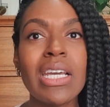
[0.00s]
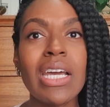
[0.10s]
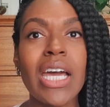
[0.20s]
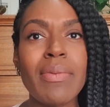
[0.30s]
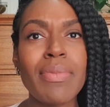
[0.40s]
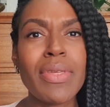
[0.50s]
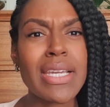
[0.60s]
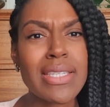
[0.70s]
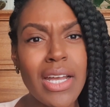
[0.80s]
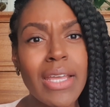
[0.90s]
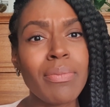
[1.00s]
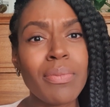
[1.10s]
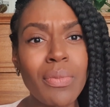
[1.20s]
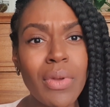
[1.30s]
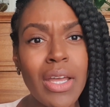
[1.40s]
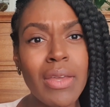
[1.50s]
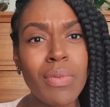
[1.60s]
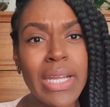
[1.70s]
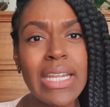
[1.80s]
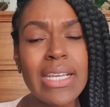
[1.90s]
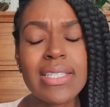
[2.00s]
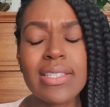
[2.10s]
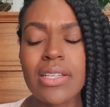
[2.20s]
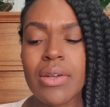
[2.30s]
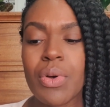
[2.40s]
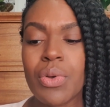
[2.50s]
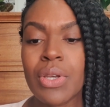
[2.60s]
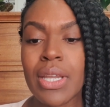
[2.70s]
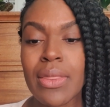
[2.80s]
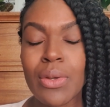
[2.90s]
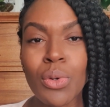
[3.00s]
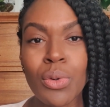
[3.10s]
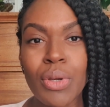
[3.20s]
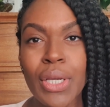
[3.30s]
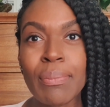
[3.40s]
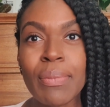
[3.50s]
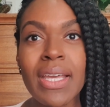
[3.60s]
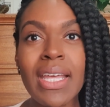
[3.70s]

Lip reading: the things that I witness and so on in the courtroom.